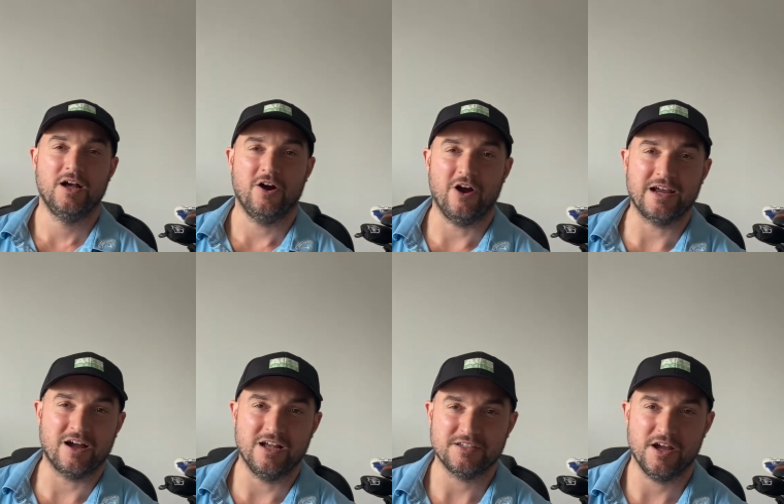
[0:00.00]
All right,
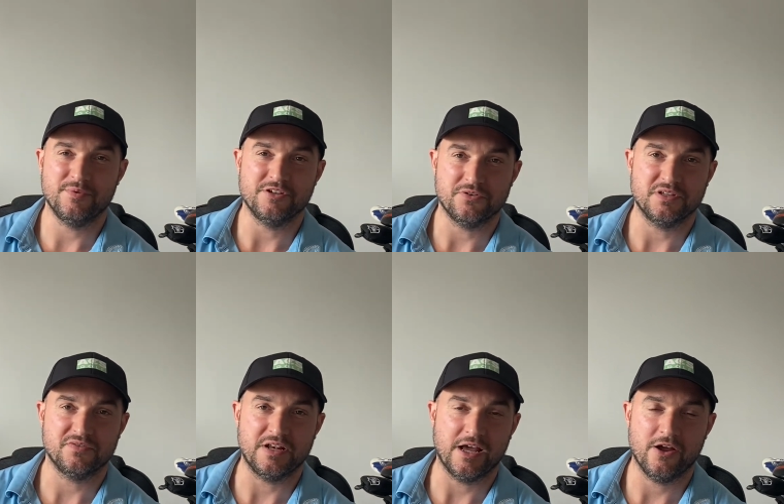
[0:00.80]
guys, I hope you enjoyed this
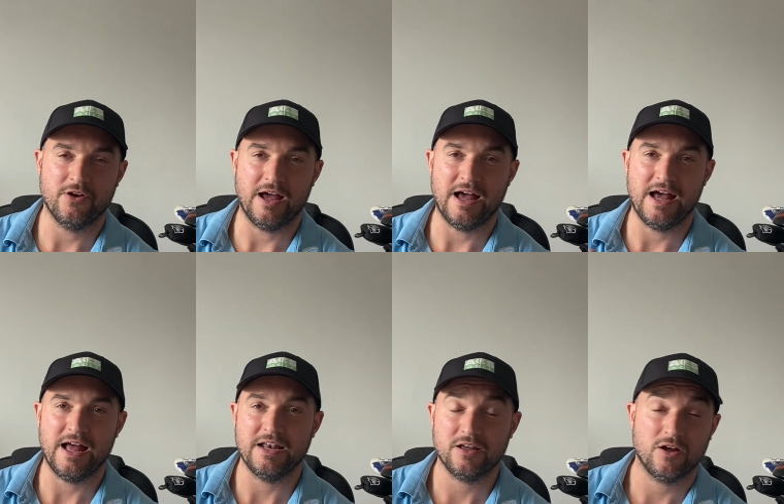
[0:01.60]
video,
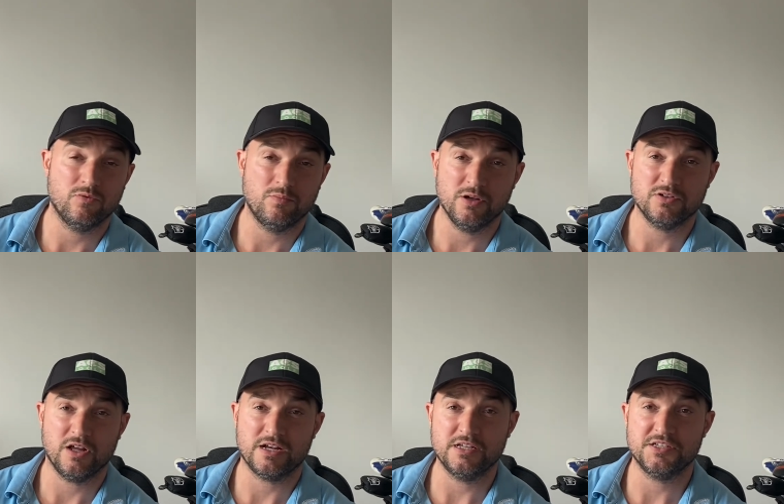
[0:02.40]
and I will most
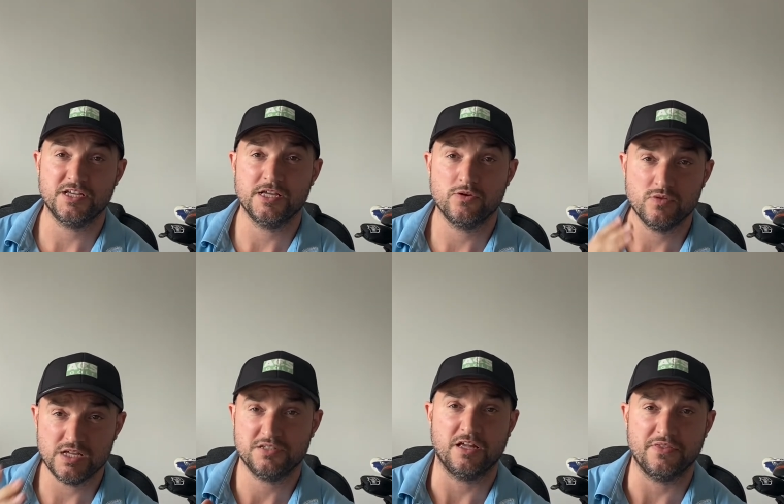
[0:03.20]
likely see you
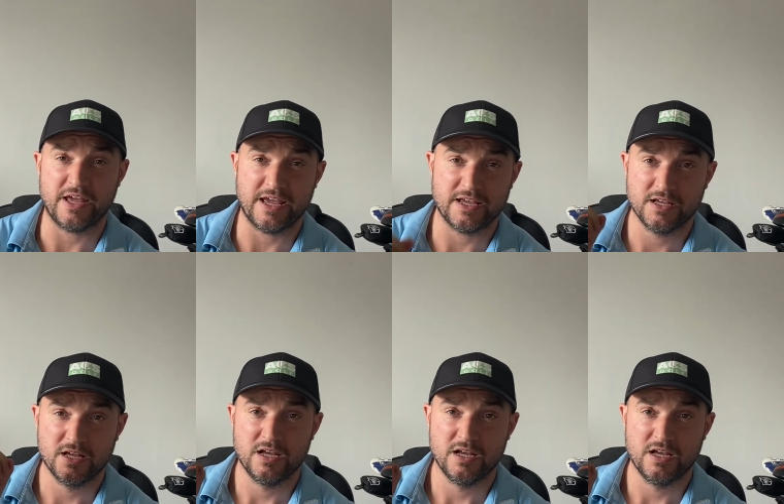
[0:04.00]
this Sunday